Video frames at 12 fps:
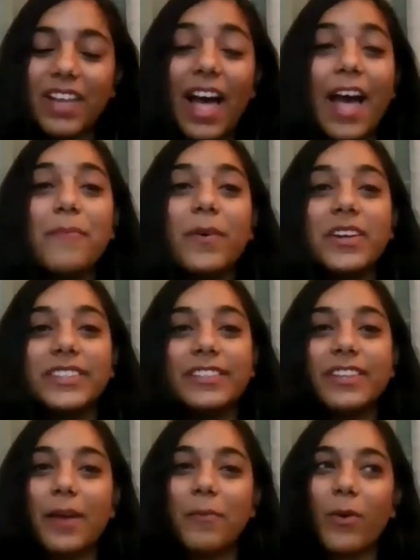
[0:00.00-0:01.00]
I
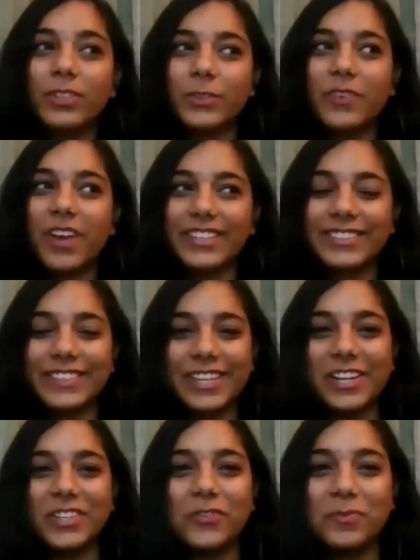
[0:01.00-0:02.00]
personally am also very
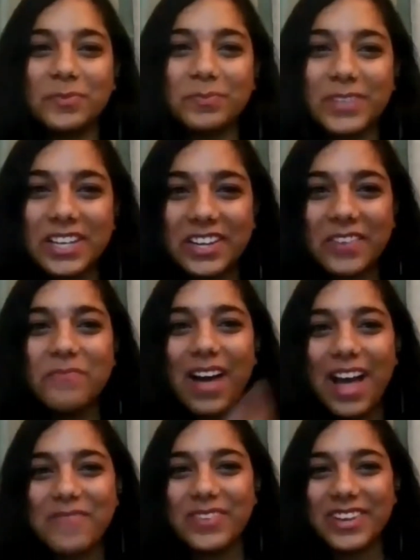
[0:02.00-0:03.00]
scared of bringing
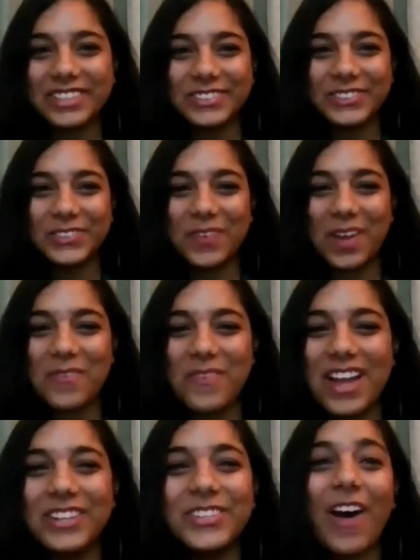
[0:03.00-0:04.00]
my parents to my match.